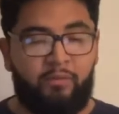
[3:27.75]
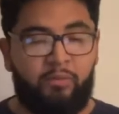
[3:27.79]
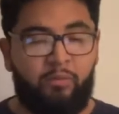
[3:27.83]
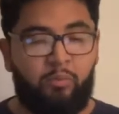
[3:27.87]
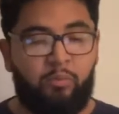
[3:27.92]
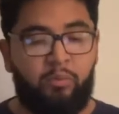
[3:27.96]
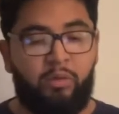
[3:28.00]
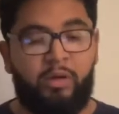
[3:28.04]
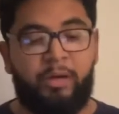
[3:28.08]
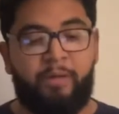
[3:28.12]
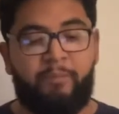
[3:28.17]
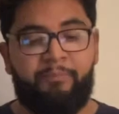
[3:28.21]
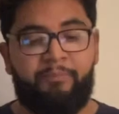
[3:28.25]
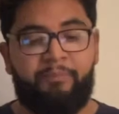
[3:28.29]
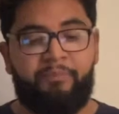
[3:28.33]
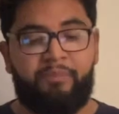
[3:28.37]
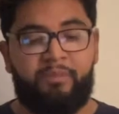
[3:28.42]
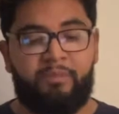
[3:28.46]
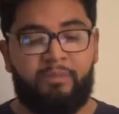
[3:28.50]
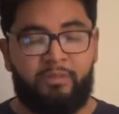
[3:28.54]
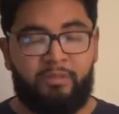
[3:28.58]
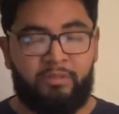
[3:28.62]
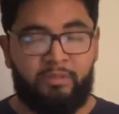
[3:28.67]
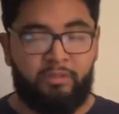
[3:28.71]
1
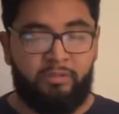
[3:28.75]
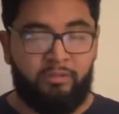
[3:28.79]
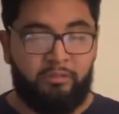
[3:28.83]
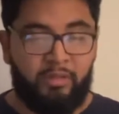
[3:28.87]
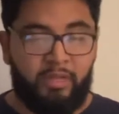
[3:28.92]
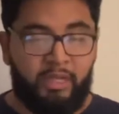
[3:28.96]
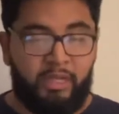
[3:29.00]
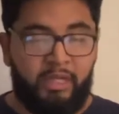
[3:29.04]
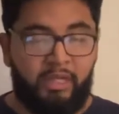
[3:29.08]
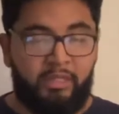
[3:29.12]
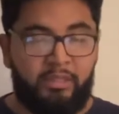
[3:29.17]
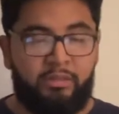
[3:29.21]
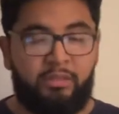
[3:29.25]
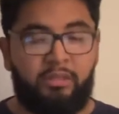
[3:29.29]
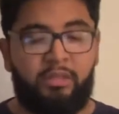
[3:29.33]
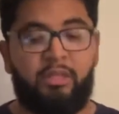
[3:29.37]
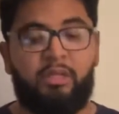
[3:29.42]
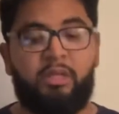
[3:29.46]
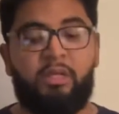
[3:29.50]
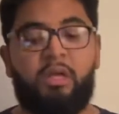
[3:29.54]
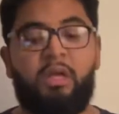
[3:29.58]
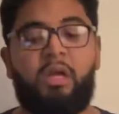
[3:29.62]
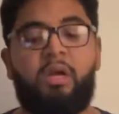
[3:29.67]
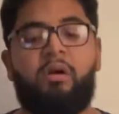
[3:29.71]
2
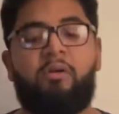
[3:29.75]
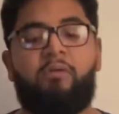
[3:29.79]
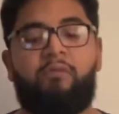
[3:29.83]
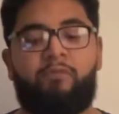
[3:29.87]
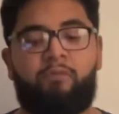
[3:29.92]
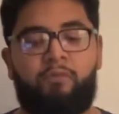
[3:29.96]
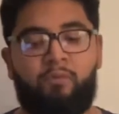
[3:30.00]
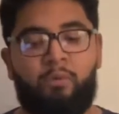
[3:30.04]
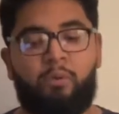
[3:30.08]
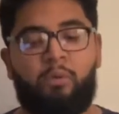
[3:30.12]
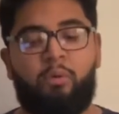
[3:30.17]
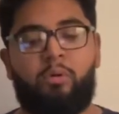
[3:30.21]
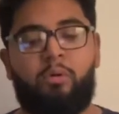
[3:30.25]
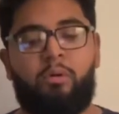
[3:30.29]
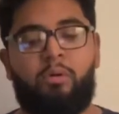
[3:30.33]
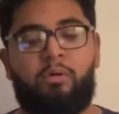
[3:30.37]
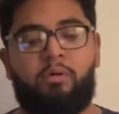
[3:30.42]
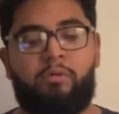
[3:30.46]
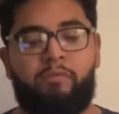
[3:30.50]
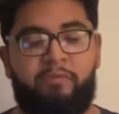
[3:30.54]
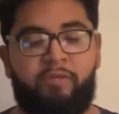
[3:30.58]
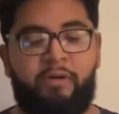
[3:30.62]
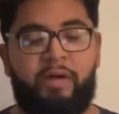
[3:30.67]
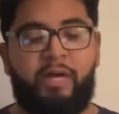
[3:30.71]
3 4
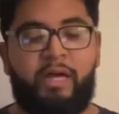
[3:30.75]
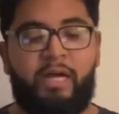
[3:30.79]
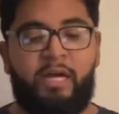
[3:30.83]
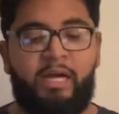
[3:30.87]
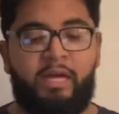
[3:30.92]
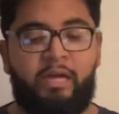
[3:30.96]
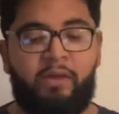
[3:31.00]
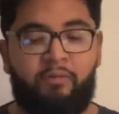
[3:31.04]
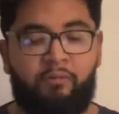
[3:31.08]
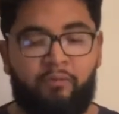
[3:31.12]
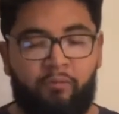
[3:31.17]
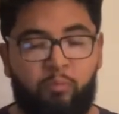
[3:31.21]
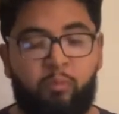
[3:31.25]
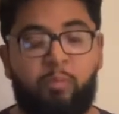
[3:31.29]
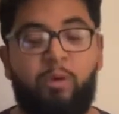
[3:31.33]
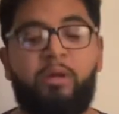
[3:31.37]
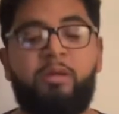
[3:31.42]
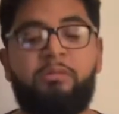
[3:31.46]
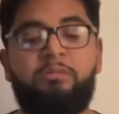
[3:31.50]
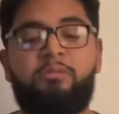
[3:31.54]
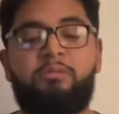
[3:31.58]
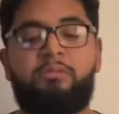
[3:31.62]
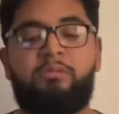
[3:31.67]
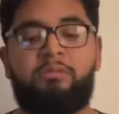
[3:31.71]
5.
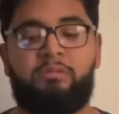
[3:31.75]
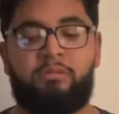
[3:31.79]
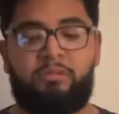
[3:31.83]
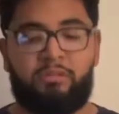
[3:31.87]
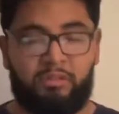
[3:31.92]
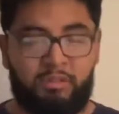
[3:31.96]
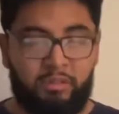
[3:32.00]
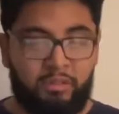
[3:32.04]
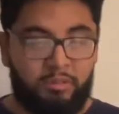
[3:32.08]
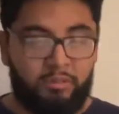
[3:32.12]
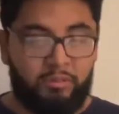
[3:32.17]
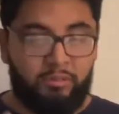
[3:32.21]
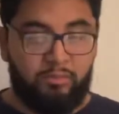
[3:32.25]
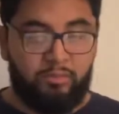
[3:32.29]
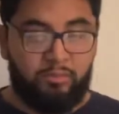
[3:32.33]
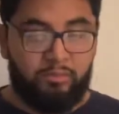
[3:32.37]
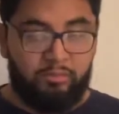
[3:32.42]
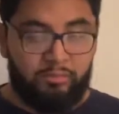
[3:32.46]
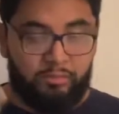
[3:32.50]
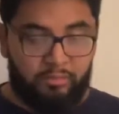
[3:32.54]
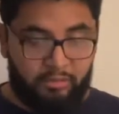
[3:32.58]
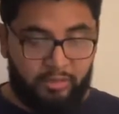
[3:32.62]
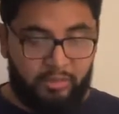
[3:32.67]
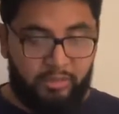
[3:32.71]
1 2
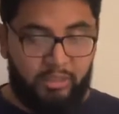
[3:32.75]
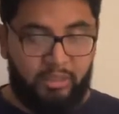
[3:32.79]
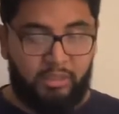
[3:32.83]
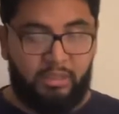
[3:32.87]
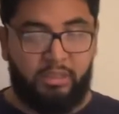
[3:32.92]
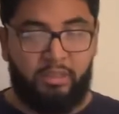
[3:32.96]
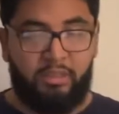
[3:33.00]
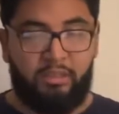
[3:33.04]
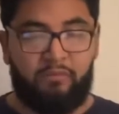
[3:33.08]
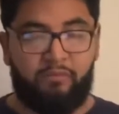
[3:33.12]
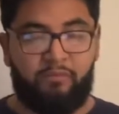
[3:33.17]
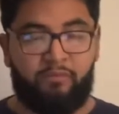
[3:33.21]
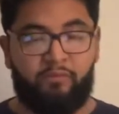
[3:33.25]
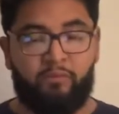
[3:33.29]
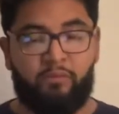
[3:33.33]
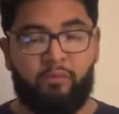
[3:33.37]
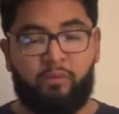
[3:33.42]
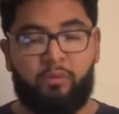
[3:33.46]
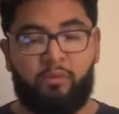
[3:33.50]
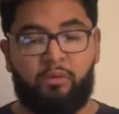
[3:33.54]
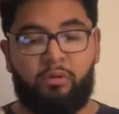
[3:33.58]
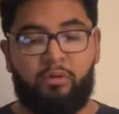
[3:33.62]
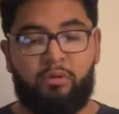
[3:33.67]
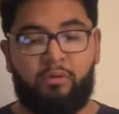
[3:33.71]
3
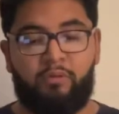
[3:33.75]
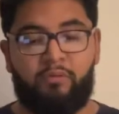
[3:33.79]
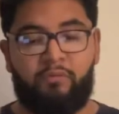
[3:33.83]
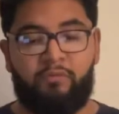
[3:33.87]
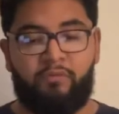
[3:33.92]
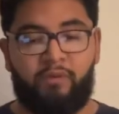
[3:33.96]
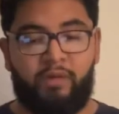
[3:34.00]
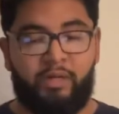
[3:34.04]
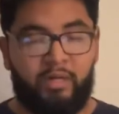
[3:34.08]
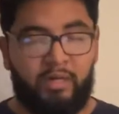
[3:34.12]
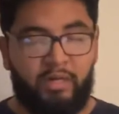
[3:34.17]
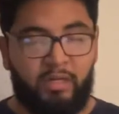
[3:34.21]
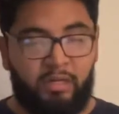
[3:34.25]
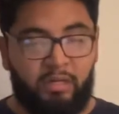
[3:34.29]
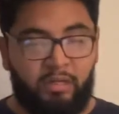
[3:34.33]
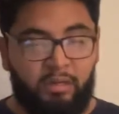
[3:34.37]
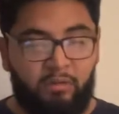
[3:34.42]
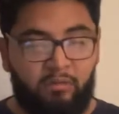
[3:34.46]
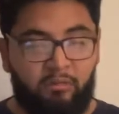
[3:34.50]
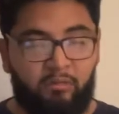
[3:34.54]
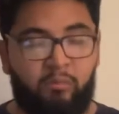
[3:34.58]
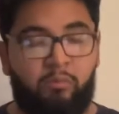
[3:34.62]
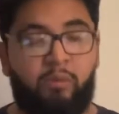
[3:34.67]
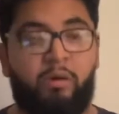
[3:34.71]
4
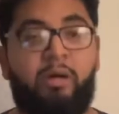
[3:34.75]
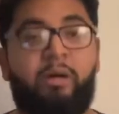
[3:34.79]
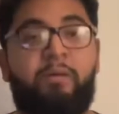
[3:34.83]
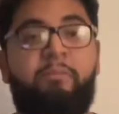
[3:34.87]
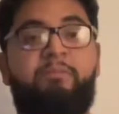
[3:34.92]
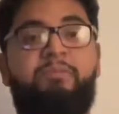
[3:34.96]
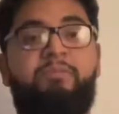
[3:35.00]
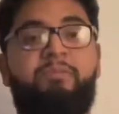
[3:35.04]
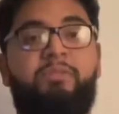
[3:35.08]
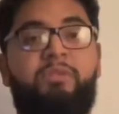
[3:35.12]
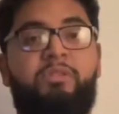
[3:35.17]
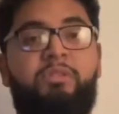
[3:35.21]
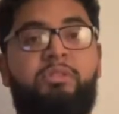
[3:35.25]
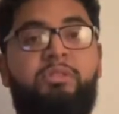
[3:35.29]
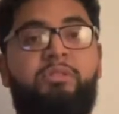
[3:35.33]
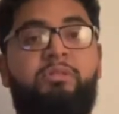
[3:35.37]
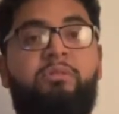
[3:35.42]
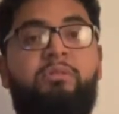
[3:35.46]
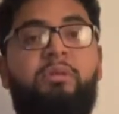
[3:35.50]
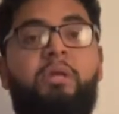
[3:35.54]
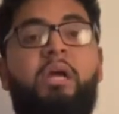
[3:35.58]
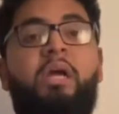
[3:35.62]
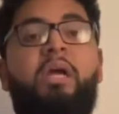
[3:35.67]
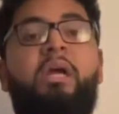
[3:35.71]
5. 1
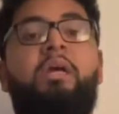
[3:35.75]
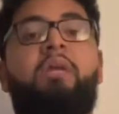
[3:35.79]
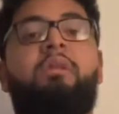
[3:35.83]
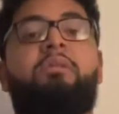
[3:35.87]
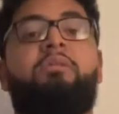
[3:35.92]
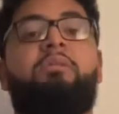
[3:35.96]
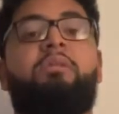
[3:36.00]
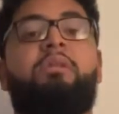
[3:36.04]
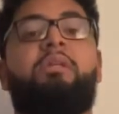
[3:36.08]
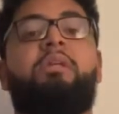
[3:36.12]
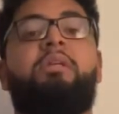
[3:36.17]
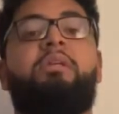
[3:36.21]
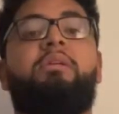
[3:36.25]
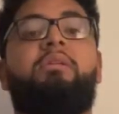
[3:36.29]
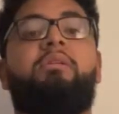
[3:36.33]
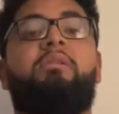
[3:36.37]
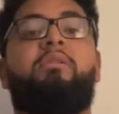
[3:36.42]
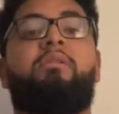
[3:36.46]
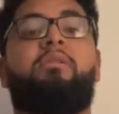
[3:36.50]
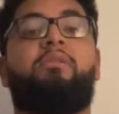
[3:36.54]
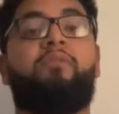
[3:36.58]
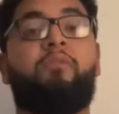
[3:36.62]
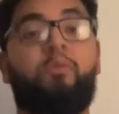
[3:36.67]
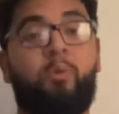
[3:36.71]
2 3
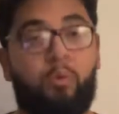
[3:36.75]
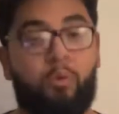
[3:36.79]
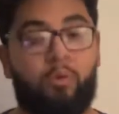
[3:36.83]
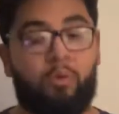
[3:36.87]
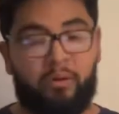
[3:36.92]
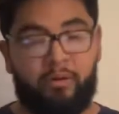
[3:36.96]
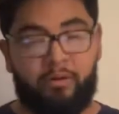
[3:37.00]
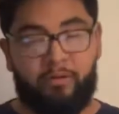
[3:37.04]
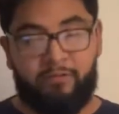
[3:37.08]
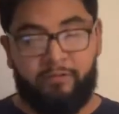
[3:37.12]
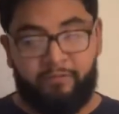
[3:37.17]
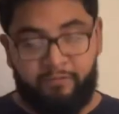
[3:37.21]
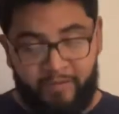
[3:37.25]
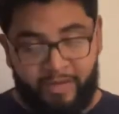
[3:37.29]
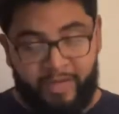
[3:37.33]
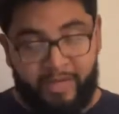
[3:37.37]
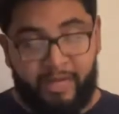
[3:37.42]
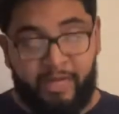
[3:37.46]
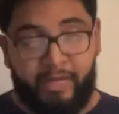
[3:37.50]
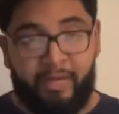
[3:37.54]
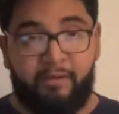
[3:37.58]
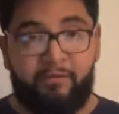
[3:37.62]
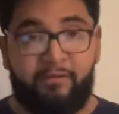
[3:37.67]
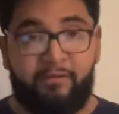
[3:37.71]
4 5.